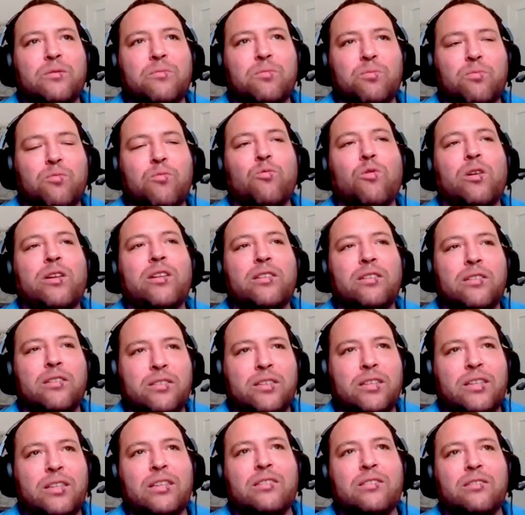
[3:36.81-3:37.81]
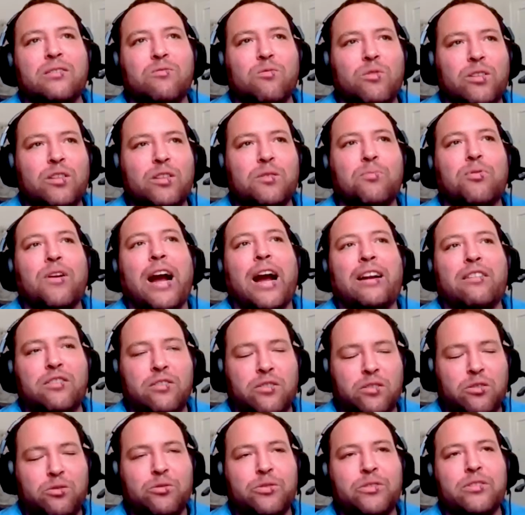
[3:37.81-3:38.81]
and one of the
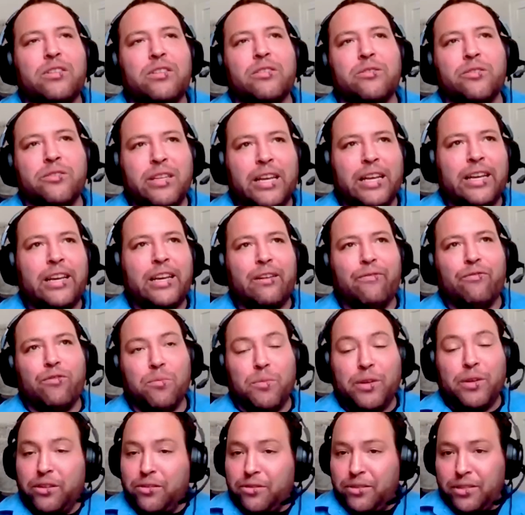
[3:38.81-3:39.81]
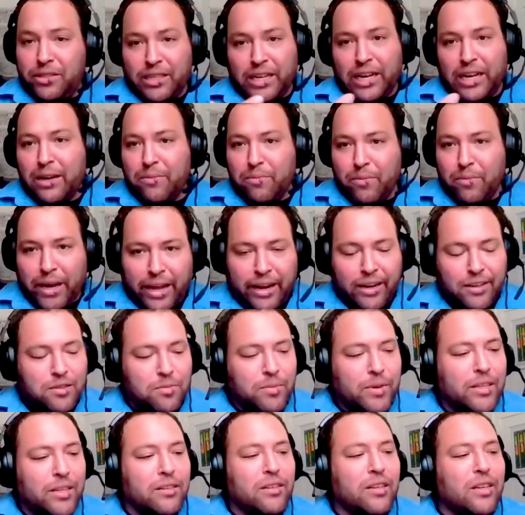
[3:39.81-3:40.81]
practical skills they get from here is time
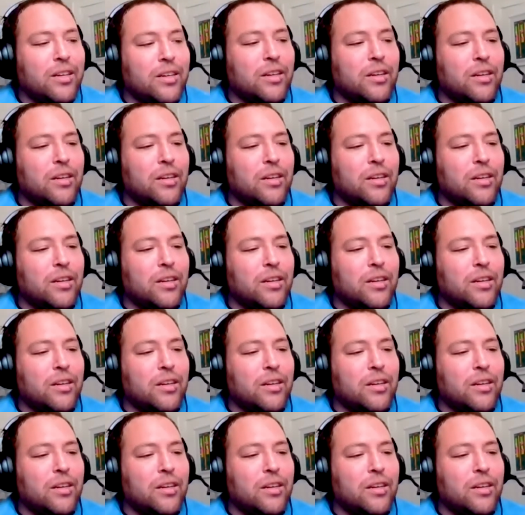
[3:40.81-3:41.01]
management,